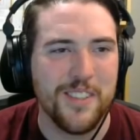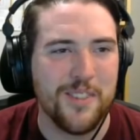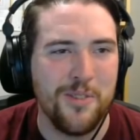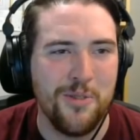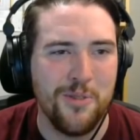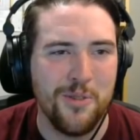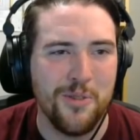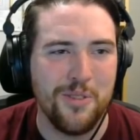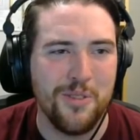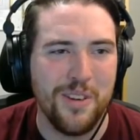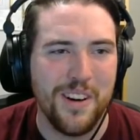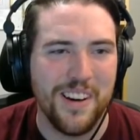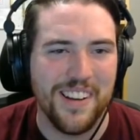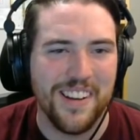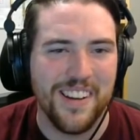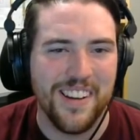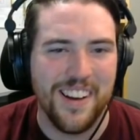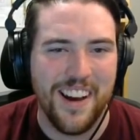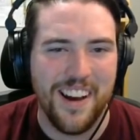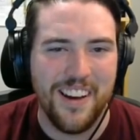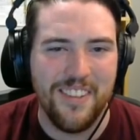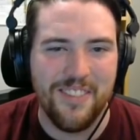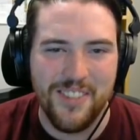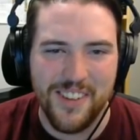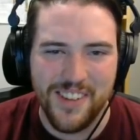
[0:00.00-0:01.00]
a cool one.
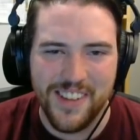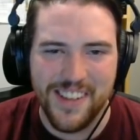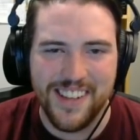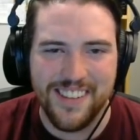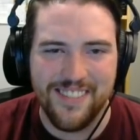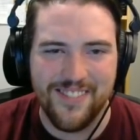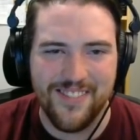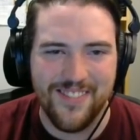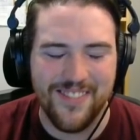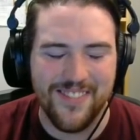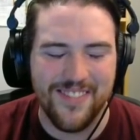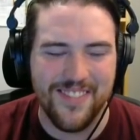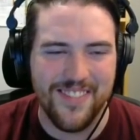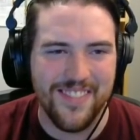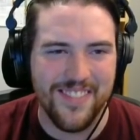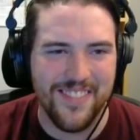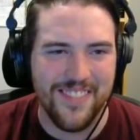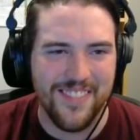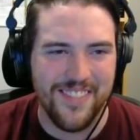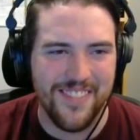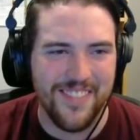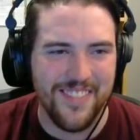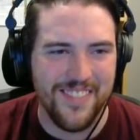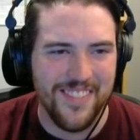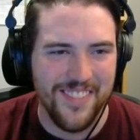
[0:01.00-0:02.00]
I really
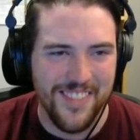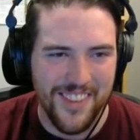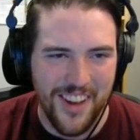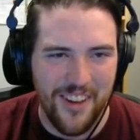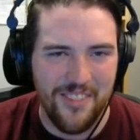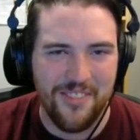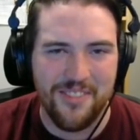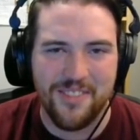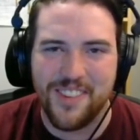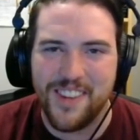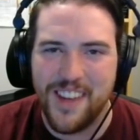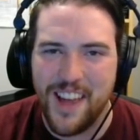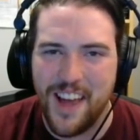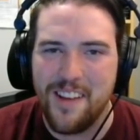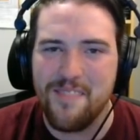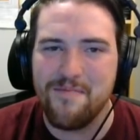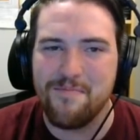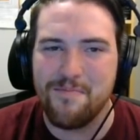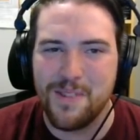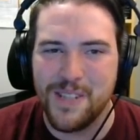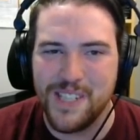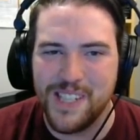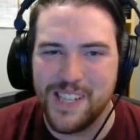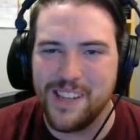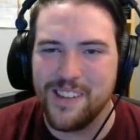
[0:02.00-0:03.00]
loved
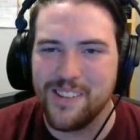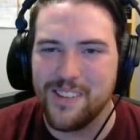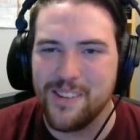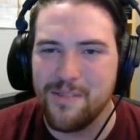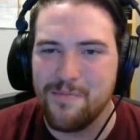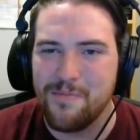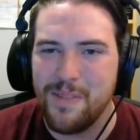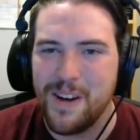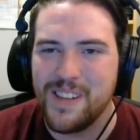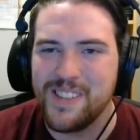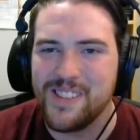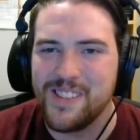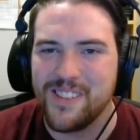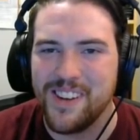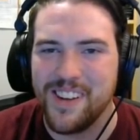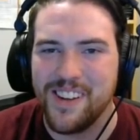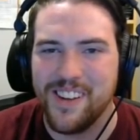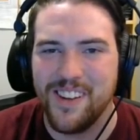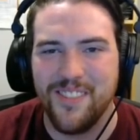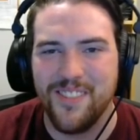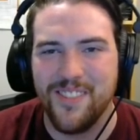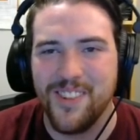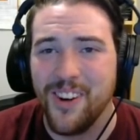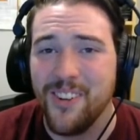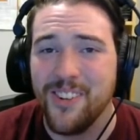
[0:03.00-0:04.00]
that particular puzzle. I
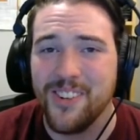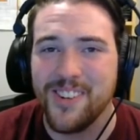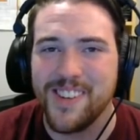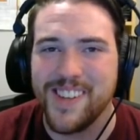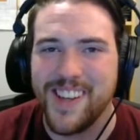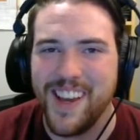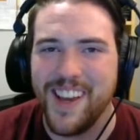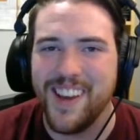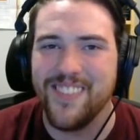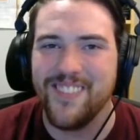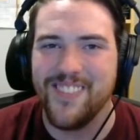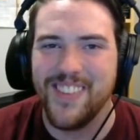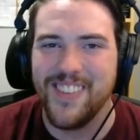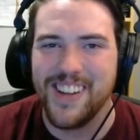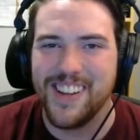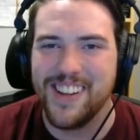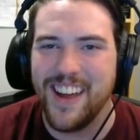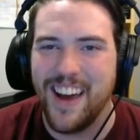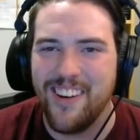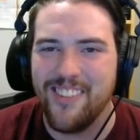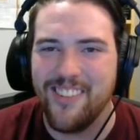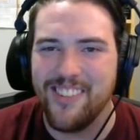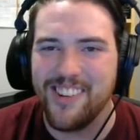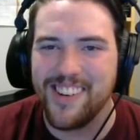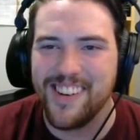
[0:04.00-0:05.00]
loved the whole game, but
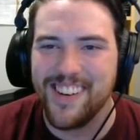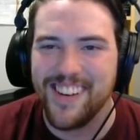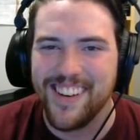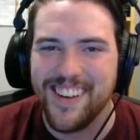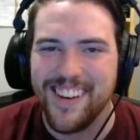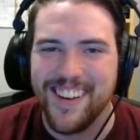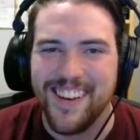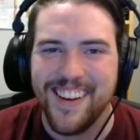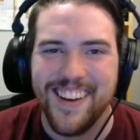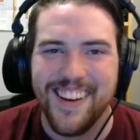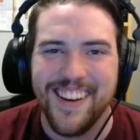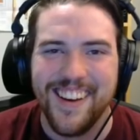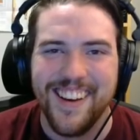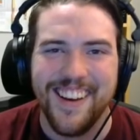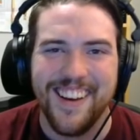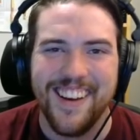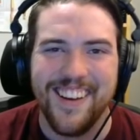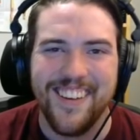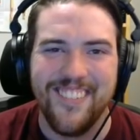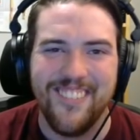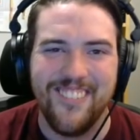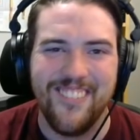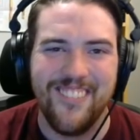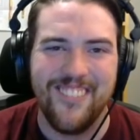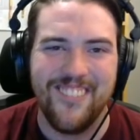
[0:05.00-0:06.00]
that one
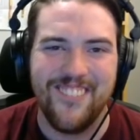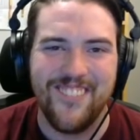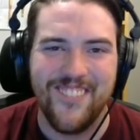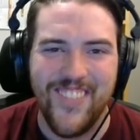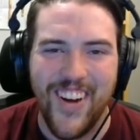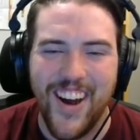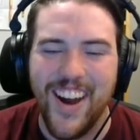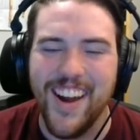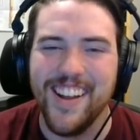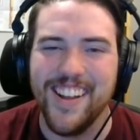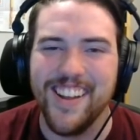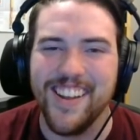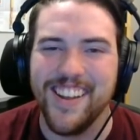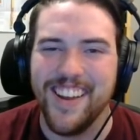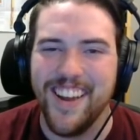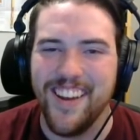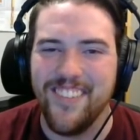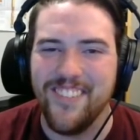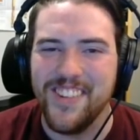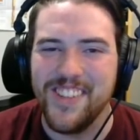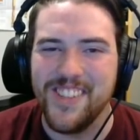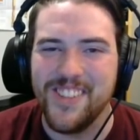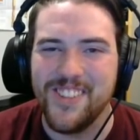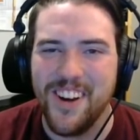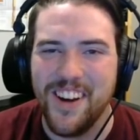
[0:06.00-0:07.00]
finally,
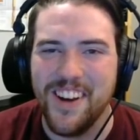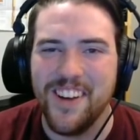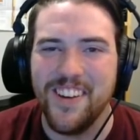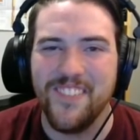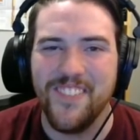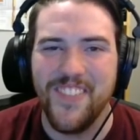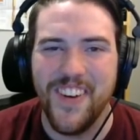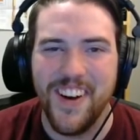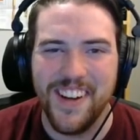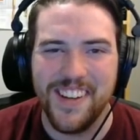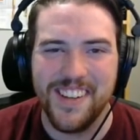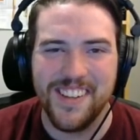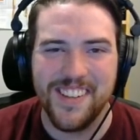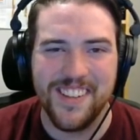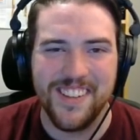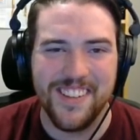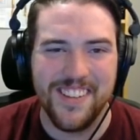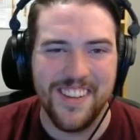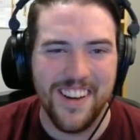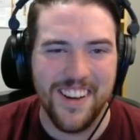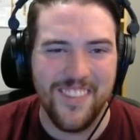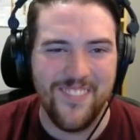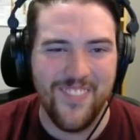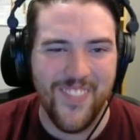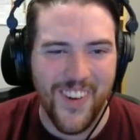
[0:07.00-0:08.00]
I've been trying to find a, a